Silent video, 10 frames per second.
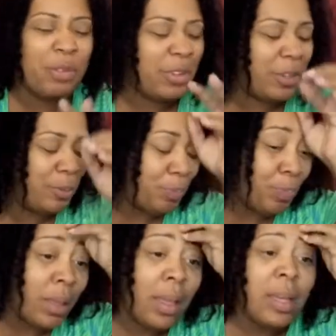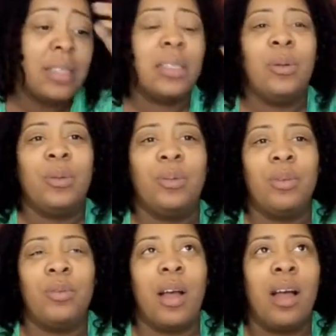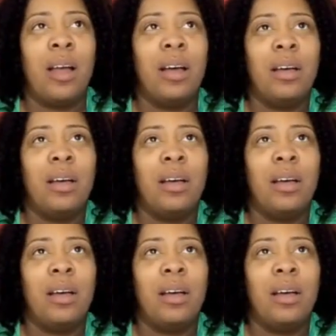Feel, so Rye